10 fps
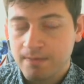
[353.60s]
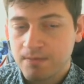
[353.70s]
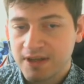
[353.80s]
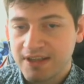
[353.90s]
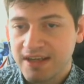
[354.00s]

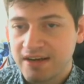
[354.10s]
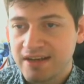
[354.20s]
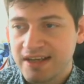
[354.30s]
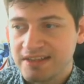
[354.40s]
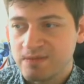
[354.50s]
but they
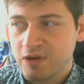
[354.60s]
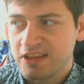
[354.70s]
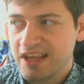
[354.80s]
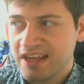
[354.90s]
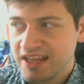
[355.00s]
aren't actually
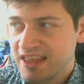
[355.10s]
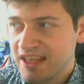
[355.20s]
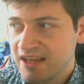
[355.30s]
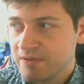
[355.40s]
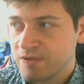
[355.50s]
worth
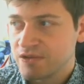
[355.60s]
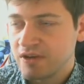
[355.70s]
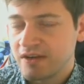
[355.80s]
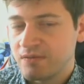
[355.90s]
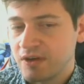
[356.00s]
anything, and once you
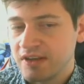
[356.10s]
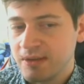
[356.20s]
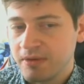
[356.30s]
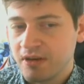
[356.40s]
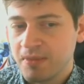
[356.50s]
have one,
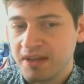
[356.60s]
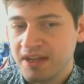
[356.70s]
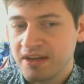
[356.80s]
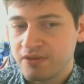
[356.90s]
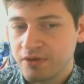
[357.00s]
they become a
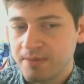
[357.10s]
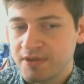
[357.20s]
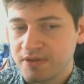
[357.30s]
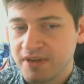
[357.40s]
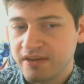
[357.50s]
dead drop.
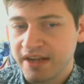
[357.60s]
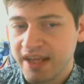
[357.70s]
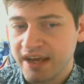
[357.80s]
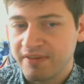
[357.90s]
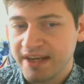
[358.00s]
So here I
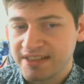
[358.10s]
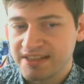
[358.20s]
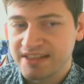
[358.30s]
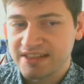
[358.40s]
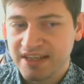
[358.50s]
have
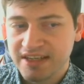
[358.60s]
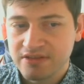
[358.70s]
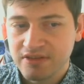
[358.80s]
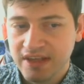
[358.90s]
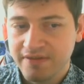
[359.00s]
actually decided
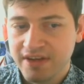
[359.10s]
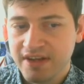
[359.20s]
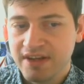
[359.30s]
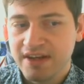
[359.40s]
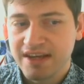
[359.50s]
to give it
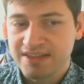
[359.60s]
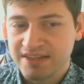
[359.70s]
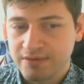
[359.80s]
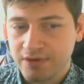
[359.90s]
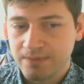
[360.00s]
a
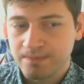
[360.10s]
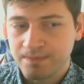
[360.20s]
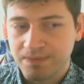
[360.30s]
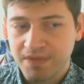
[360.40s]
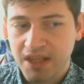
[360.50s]
0.
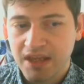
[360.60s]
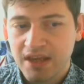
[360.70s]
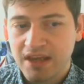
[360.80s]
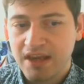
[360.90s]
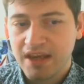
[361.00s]

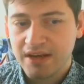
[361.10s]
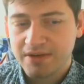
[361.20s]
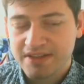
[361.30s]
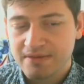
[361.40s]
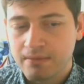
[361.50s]

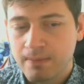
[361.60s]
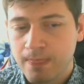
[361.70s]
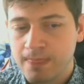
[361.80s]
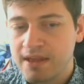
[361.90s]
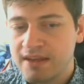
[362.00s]
Anyways,
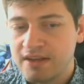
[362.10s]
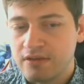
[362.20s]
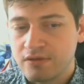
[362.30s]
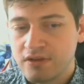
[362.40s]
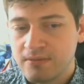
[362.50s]
the overall